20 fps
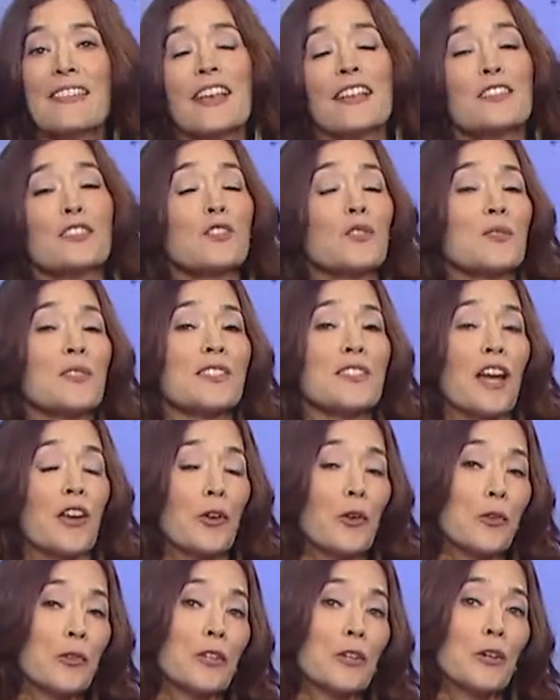that suits not
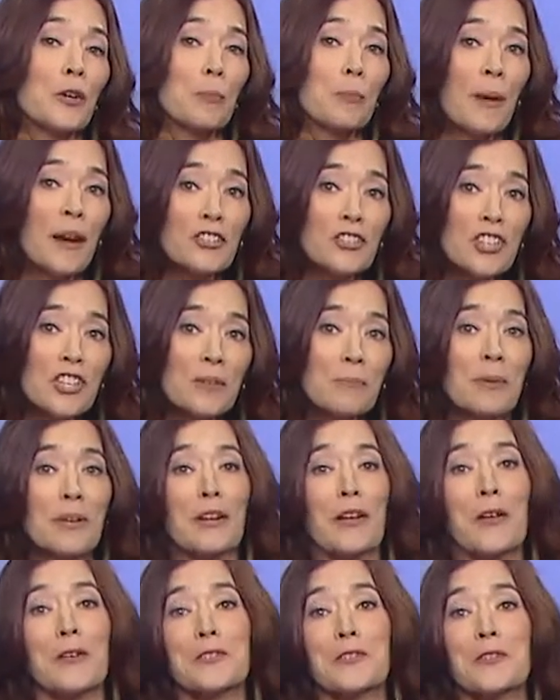only your budget,
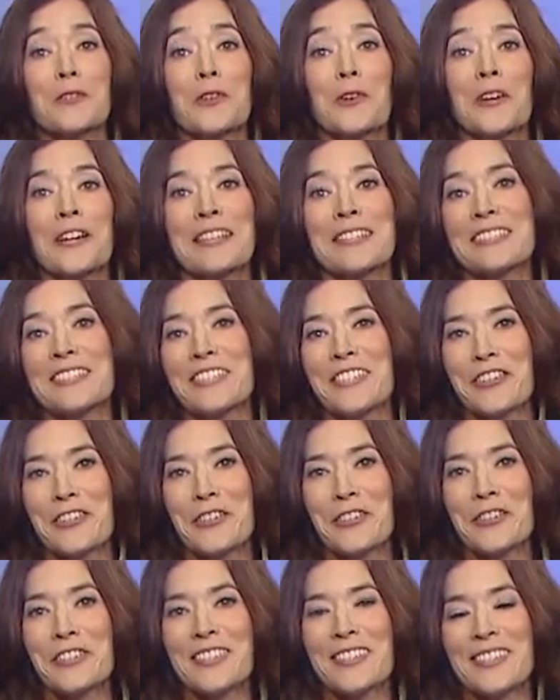but also your
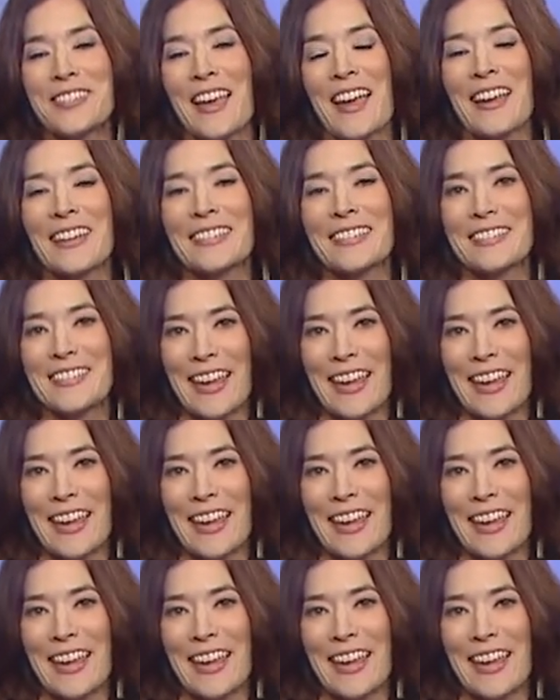interior design